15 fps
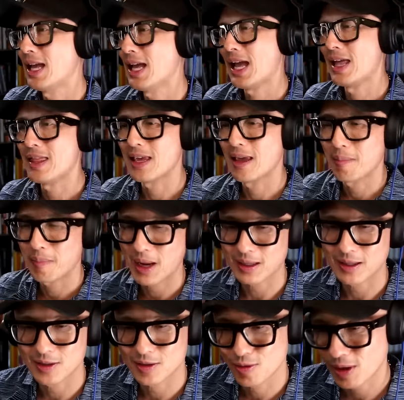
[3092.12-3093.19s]
and the impact
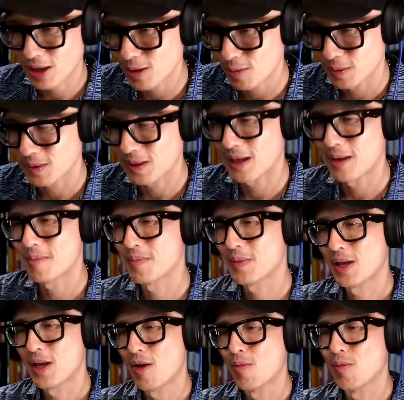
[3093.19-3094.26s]
that's created with them
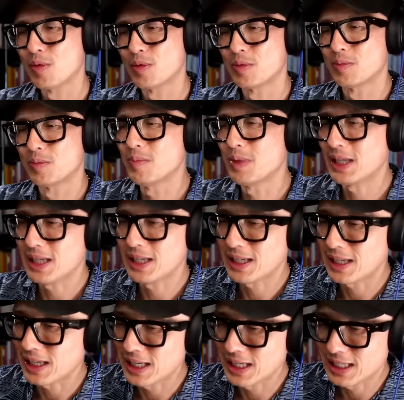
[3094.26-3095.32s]
will be
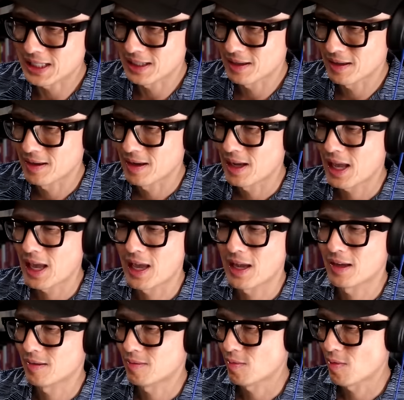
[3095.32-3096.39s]
in
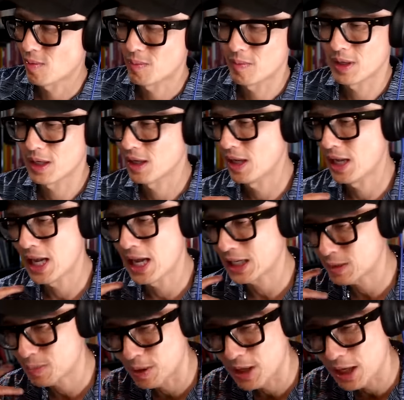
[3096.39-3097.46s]

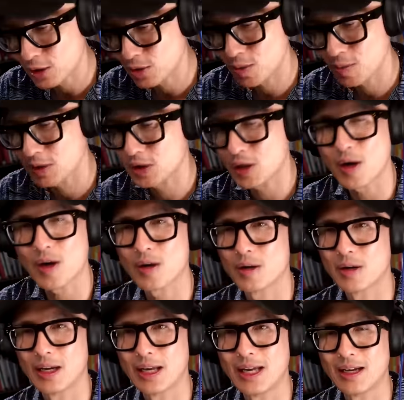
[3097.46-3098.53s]
exponential
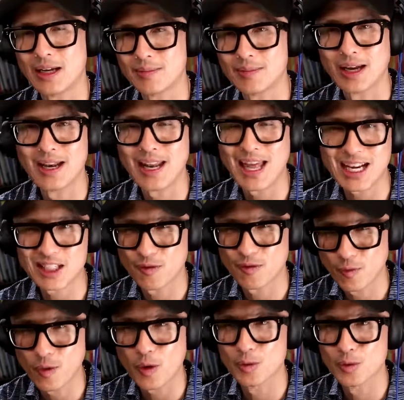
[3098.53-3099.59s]
return, uh, an X
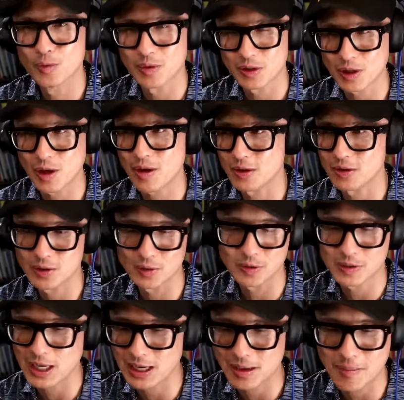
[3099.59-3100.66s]
fold return. So it's
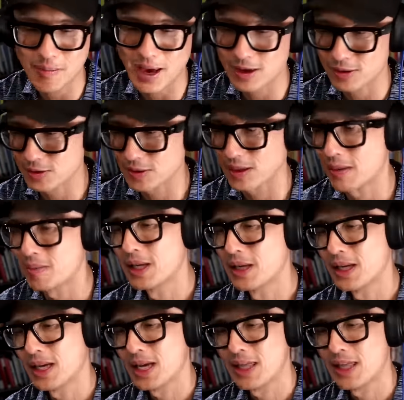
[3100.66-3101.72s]
not going to matter to them.
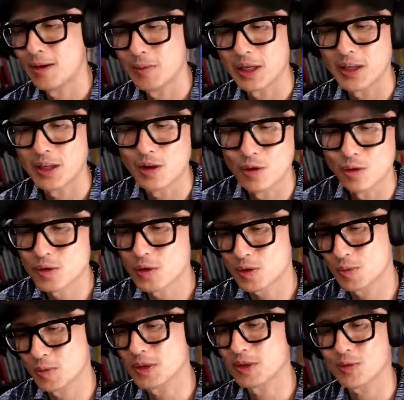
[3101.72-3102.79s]
Yeah. Then we can use those
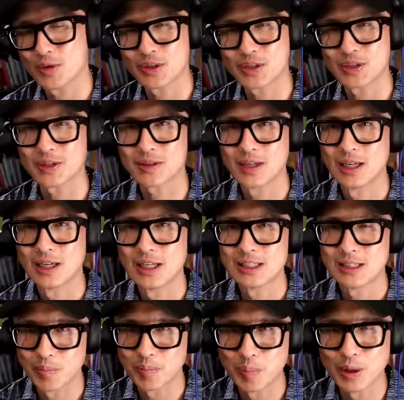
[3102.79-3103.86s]
resources to
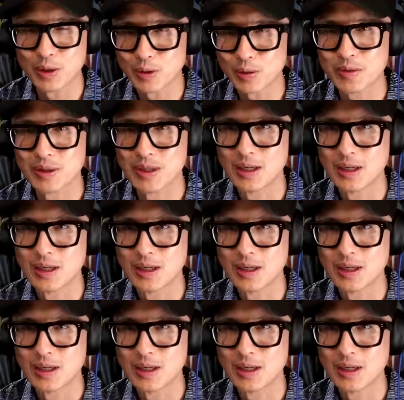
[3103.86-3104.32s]
build